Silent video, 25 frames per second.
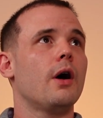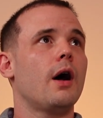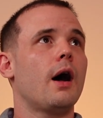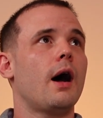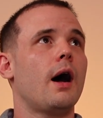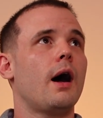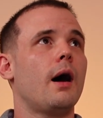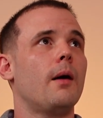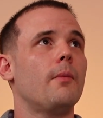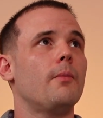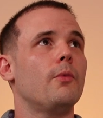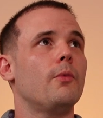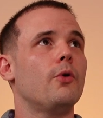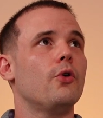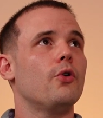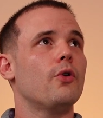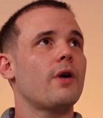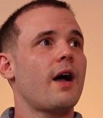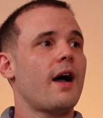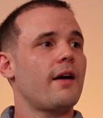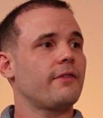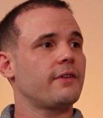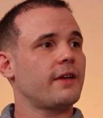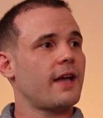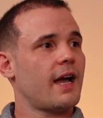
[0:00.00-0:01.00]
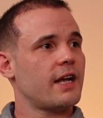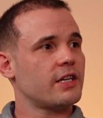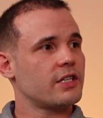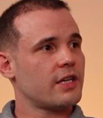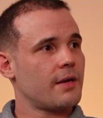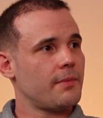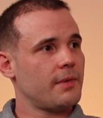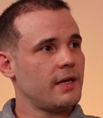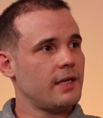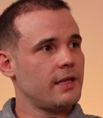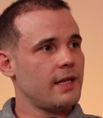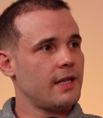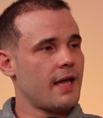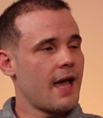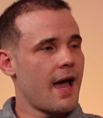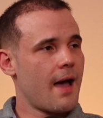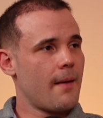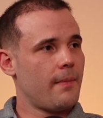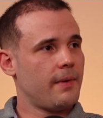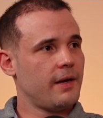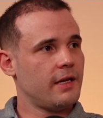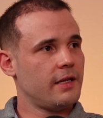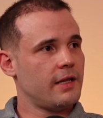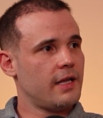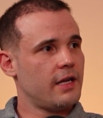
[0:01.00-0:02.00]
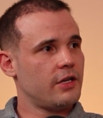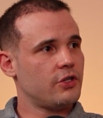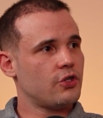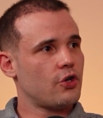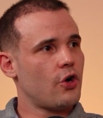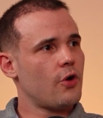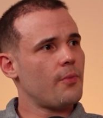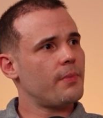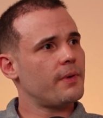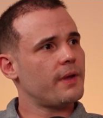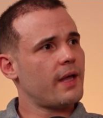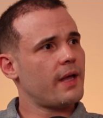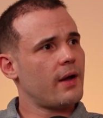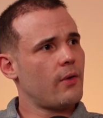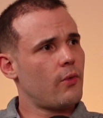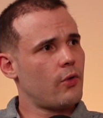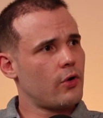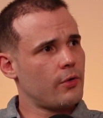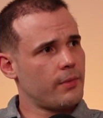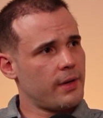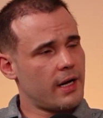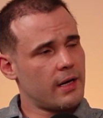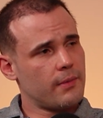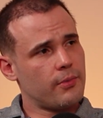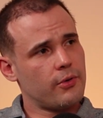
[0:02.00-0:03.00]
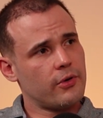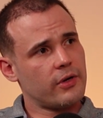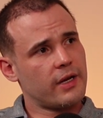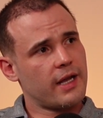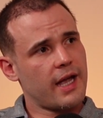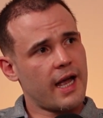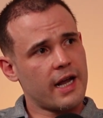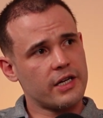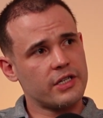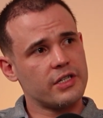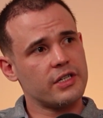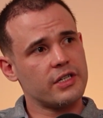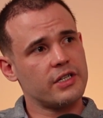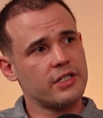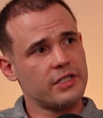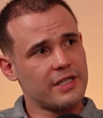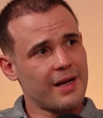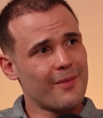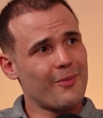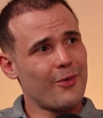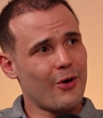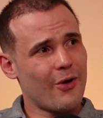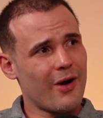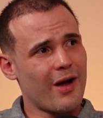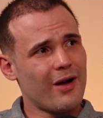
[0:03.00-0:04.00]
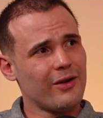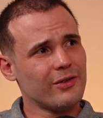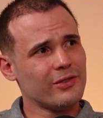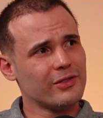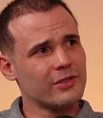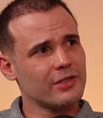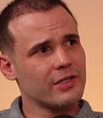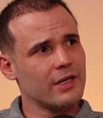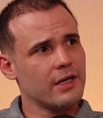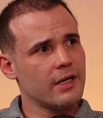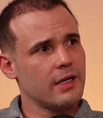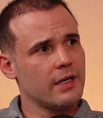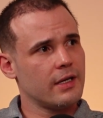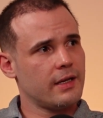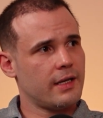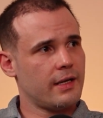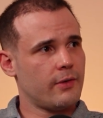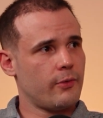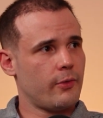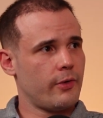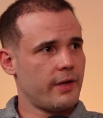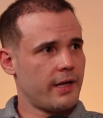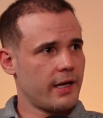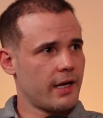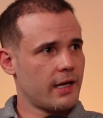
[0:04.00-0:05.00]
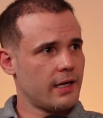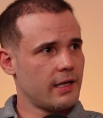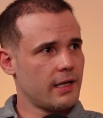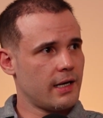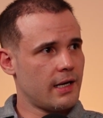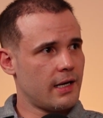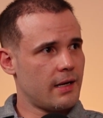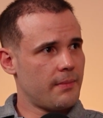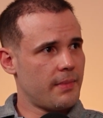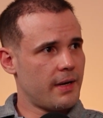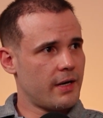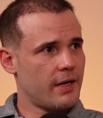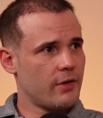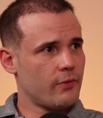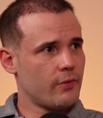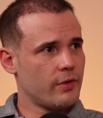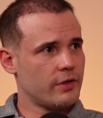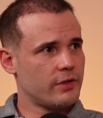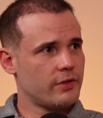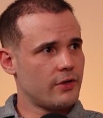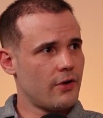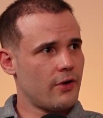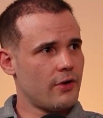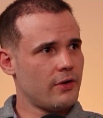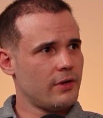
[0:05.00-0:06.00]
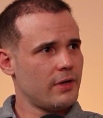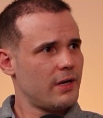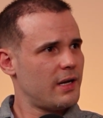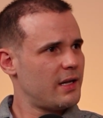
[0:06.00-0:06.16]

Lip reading: who have cash coming in, they're happy in their job, but they want to be able to put cash somewhere else where they're going to get a better return,